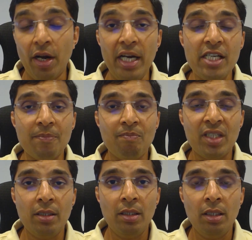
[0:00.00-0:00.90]
rates,
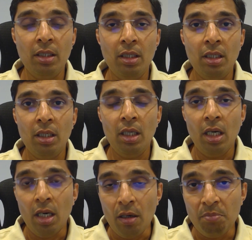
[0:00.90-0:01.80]

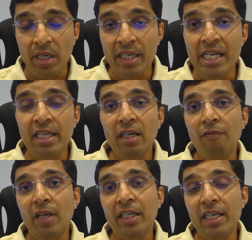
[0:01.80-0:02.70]
An ETF
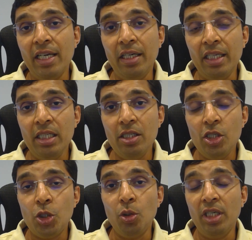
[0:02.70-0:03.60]
like TLT
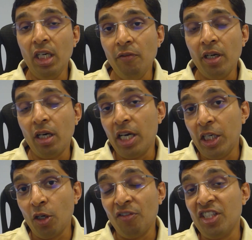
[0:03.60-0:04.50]
should deliver a return of